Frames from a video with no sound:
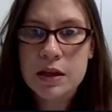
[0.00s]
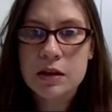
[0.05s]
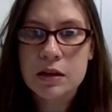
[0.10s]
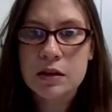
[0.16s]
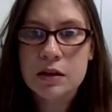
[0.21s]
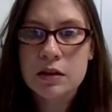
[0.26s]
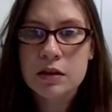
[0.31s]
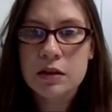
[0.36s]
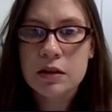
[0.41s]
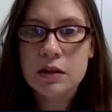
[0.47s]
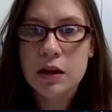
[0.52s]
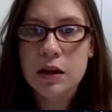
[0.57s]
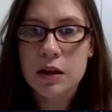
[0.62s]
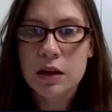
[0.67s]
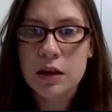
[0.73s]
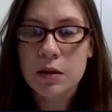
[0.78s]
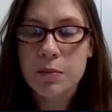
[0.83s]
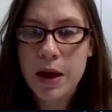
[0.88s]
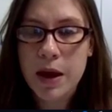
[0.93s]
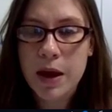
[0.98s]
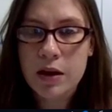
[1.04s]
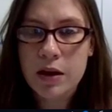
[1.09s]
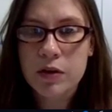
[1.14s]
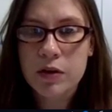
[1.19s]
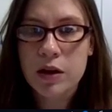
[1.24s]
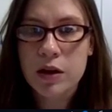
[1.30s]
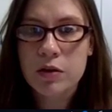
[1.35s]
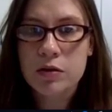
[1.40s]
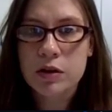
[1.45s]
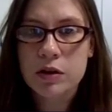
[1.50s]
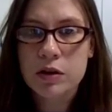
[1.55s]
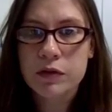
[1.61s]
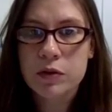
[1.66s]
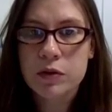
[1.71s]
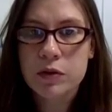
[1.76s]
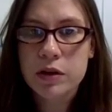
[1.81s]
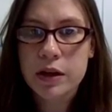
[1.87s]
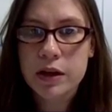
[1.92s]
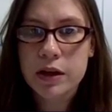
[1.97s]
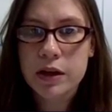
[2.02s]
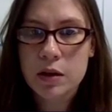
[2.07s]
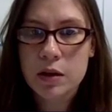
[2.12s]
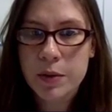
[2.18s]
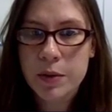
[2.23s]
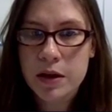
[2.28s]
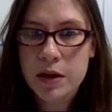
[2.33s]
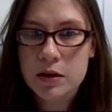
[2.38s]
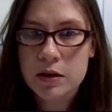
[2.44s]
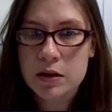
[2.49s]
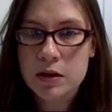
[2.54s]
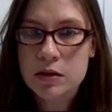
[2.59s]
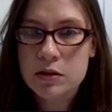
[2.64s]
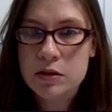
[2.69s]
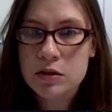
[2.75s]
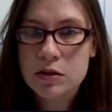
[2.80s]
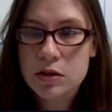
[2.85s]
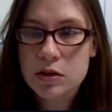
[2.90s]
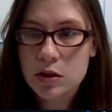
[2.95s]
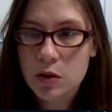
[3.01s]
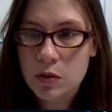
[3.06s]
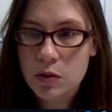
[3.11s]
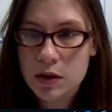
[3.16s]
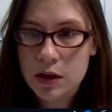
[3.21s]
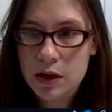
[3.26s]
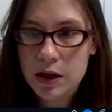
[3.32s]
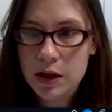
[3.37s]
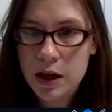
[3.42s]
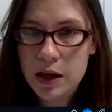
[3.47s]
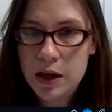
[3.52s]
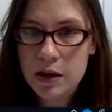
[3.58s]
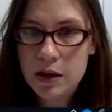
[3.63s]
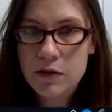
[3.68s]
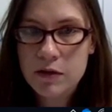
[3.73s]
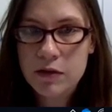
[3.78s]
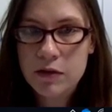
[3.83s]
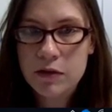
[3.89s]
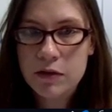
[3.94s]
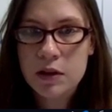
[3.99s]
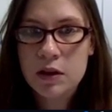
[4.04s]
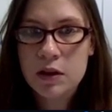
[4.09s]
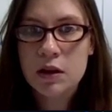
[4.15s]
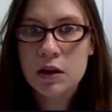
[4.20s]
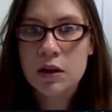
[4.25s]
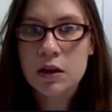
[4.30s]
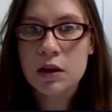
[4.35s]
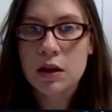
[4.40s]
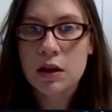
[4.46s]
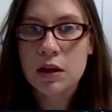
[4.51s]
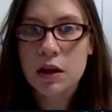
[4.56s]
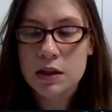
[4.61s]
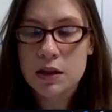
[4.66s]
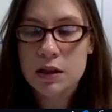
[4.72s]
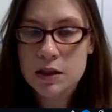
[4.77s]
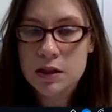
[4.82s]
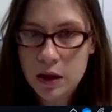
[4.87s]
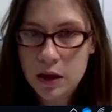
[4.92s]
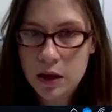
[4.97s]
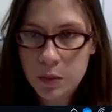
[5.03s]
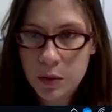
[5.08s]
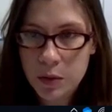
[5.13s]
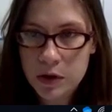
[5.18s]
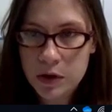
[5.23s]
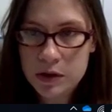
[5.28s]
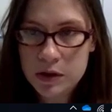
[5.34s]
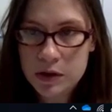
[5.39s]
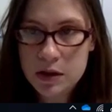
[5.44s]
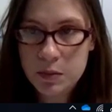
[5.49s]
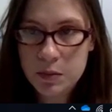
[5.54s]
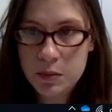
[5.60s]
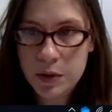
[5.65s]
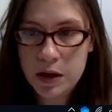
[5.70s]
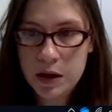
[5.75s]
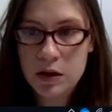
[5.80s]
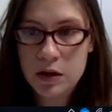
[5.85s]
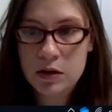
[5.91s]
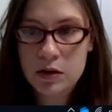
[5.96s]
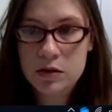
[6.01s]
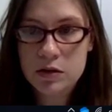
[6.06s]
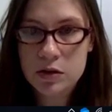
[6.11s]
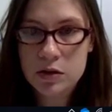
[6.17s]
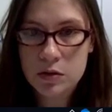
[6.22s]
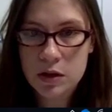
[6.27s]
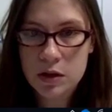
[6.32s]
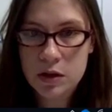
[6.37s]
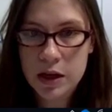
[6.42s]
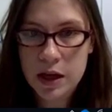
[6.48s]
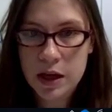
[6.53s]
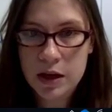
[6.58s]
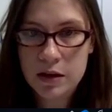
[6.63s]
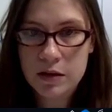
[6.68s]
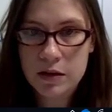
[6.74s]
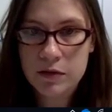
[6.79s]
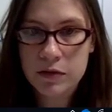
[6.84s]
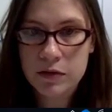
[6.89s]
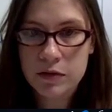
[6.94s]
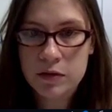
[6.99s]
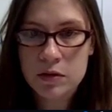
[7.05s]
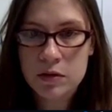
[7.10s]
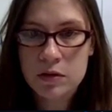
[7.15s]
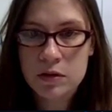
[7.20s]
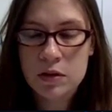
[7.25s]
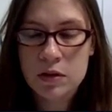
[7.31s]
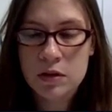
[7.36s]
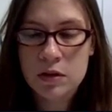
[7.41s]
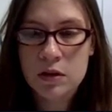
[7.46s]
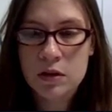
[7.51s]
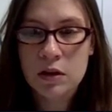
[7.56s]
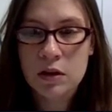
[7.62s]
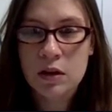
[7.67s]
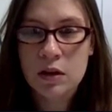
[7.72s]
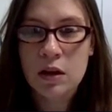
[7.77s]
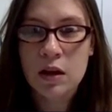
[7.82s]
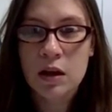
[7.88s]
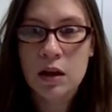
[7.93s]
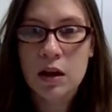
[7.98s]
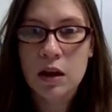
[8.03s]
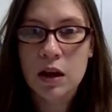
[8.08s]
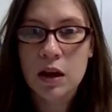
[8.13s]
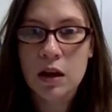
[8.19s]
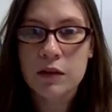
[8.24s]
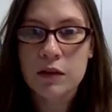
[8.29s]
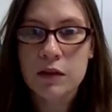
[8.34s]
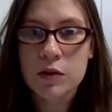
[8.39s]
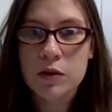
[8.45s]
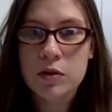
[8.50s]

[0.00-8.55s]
so this NPC in the background, if you click the button to go to the cave, it teleports the player to the cave.